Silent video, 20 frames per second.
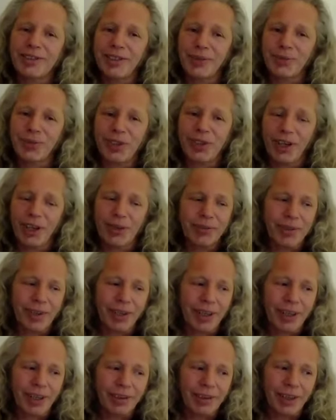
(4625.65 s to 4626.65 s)
Sometimes
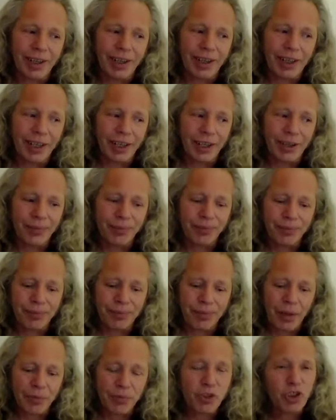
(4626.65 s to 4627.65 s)

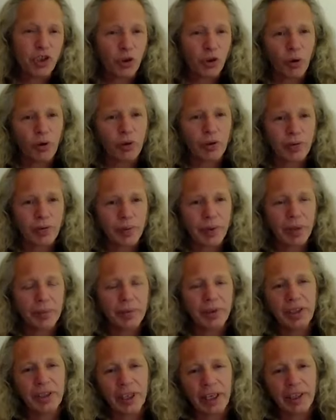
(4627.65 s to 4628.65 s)
I'm shocked for
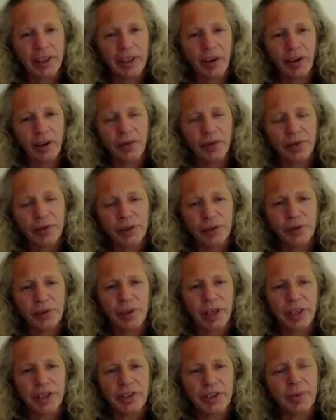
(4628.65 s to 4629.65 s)
maybe a day and a half, 2
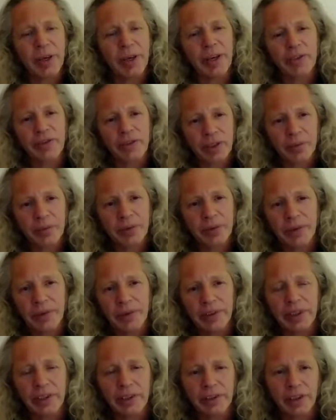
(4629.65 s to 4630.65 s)
days about some of the
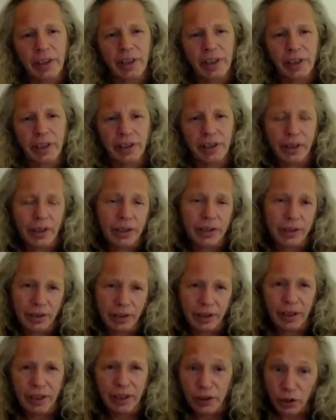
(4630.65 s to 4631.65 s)
things that
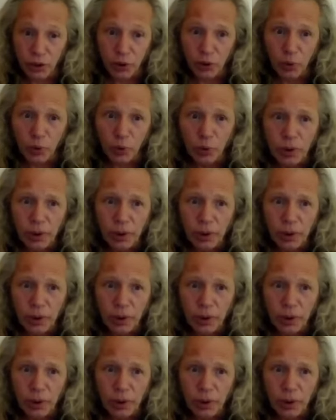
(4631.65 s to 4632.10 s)
I do.